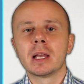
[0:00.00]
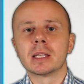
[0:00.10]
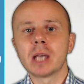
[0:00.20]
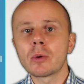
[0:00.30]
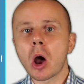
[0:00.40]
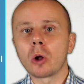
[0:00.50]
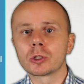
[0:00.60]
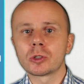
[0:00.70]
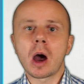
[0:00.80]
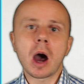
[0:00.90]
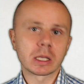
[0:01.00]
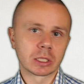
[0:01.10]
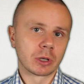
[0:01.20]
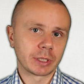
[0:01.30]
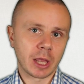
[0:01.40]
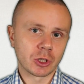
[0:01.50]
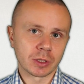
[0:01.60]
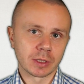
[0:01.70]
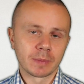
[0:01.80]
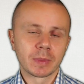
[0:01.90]
There are also other
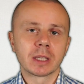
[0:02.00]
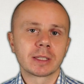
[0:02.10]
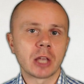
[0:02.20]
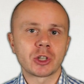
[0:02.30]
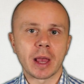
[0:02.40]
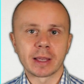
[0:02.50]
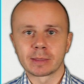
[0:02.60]
notations, such as